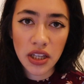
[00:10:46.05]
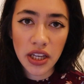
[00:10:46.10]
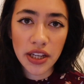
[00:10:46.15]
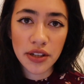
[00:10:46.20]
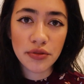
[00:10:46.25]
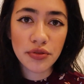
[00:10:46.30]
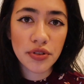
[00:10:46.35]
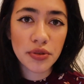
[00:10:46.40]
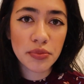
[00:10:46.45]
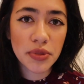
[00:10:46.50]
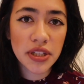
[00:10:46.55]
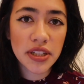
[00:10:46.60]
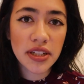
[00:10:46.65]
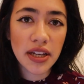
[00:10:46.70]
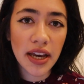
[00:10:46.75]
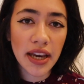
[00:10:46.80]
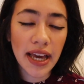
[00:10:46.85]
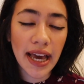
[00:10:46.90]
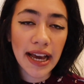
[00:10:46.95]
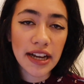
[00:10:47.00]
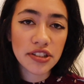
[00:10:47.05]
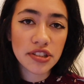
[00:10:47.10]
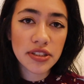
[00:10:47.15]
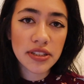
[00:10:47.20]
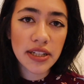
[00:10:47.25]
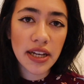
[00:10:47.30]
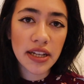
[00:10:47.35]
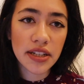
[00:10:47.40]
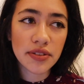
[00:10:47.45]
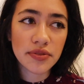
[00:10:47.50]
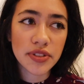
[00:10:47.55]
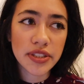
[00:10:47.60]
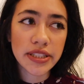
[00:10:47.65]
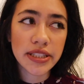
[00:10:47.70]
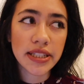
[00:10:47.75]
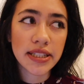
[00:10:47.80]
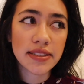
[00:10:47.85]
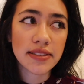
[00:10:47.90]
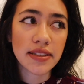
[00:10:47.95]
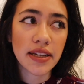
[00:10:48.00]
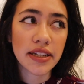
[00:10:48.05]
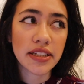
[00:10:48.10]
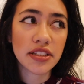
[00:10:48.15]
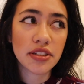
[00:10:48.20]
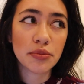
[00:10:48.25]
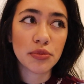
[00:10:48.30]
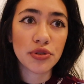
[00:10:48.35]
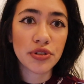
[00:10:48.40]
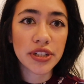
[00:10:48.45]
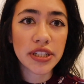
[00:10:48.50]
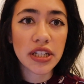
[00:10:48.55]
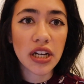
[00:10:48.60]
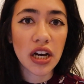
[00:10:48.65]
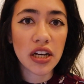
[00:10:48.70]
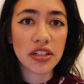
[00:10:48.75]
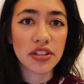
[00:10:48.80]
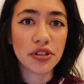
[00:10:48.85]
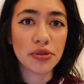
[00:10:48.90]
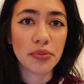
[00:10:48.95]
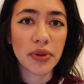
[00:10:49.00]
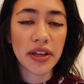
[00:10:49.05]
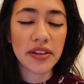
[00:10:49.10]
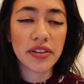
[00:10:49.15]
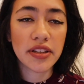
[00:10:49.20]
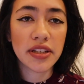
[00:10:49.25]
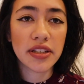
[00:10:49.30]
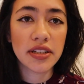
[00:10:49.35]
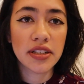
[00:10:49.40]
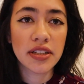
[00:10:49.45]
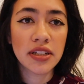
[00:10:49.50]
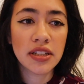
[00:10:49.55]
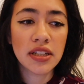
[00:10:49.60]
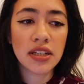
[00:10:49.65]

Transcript: And for me, I actually kind of did this like the Marie Kondo method.